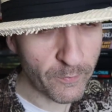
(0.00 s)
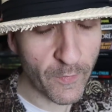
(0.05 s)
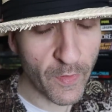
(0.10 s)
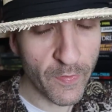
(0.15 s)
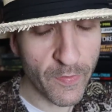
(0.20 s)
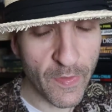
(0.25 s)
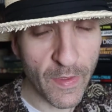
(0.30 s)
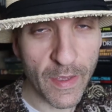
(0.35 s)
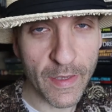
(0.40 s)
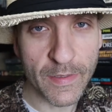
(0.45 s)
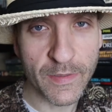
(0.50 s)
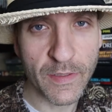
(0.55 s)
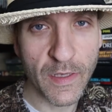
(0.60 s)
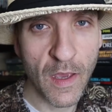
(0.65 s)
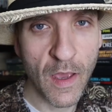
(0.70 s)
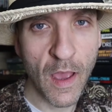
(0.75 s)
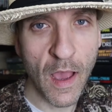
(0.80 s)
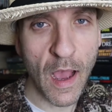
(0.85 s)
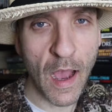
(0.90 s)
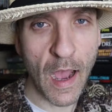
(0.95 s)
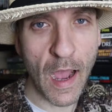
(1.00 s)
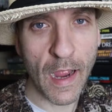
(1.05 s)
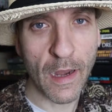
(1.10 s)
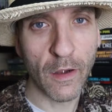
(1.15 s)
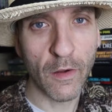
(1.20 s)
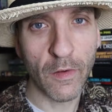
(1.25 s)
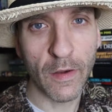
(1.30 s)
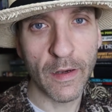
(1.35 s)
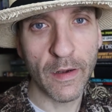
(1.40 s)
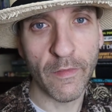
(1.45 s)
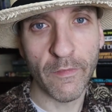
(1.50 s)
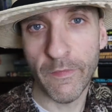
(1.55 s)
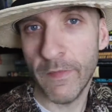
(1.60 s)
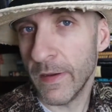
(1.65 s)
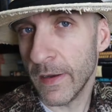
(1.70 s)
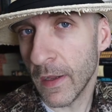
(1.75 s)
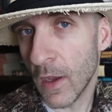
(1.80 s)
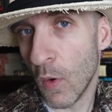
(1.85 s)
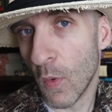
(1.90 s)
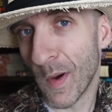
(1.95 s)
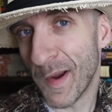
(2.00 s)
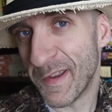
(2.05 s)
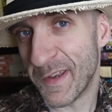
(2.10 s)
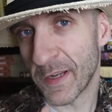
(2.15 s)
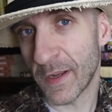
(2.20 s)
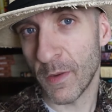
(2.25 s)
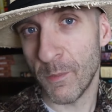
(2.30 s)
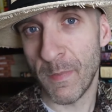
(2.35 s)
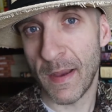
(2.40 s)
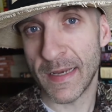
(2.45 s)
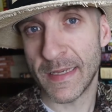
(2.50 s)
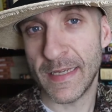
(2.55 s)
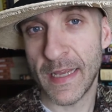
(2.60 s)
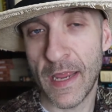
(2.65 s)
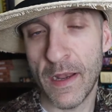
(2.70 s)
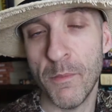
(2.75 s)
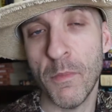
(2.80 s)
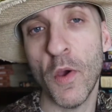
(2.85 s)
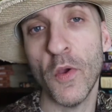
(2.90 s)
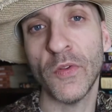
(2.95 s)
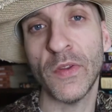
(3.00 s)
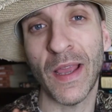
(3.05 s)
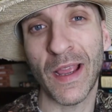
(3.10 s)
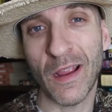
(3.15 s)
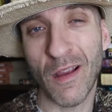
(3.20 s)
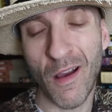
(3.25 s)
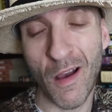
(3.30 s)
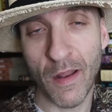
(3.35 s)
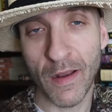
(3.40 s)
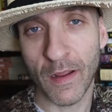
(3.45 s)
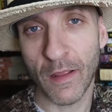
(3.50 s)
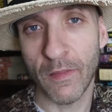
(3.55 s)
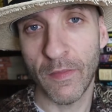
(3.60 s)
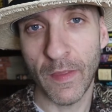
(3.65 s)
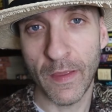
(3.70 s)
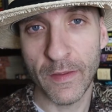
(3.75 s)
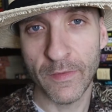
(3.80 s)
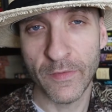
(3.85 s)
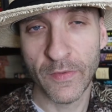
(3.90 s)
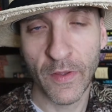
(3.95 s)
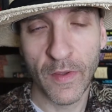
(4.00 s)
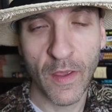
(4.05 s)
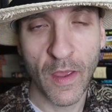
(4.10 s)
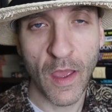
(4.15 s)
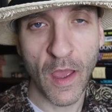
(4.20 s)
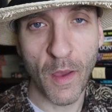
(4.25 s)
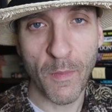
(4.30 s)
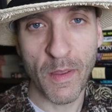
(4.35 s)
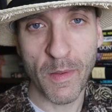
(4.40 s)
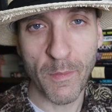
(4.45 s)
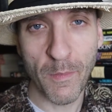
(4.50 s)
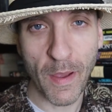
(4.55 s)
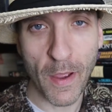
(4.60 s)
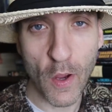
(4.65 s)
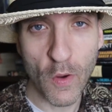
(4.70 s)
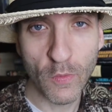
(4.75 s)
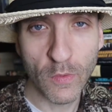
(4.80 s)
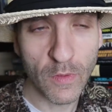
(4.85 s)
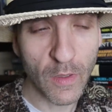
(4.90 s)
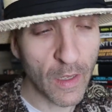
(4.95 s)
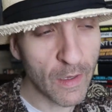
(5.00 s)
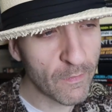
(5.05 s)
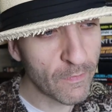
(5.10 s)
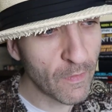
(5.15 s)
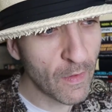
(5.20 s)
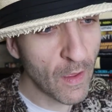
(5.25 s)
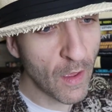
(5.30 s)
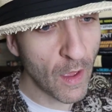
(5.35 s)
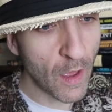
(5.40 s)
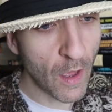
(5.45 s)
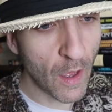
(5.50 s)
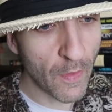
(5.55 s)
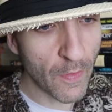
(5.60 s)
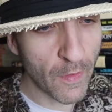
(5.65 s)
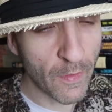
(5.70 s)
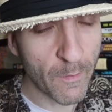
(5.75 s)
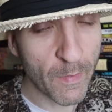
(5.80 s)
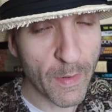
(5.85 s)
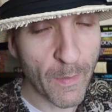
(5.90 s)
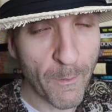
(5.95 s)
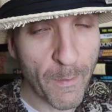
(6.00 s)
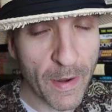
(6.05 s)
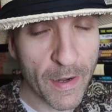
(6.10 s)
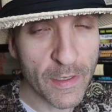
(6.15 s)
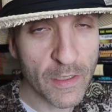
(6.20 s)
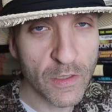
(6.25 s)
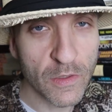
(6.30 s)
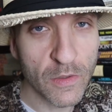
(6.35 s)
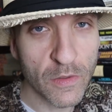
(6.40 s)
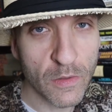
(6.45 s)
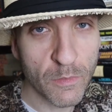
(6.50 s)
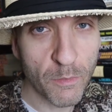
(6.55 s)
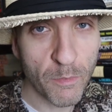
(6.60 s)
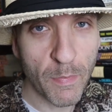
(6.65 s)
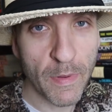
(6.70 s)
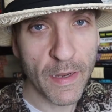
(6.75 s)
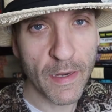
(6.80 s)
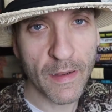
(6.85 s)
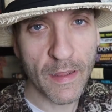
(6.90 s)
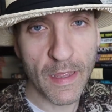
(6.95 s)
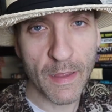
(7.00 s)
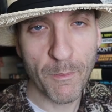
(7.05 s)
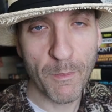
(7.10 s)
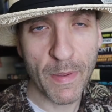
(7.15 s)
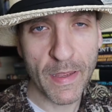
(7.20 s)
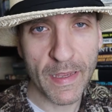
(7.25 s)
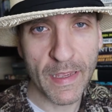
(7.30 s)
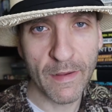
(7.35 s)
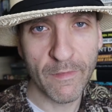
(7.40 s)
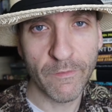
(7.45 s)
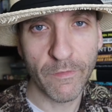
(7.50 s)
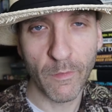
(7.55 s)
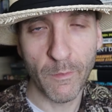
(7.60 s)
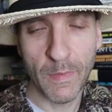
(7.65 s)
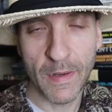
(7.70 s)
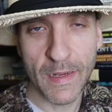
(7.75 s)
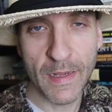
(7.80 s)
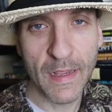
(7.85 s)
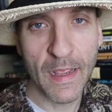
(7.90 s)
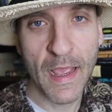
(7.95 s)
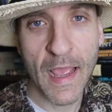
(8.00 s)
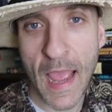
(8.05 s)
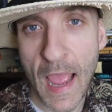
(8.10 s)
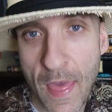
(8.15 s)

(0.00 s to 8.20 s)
things, I created a video where I took up my ten most iconic things um, in my own life uh, that have been a big big hit, big hit for me,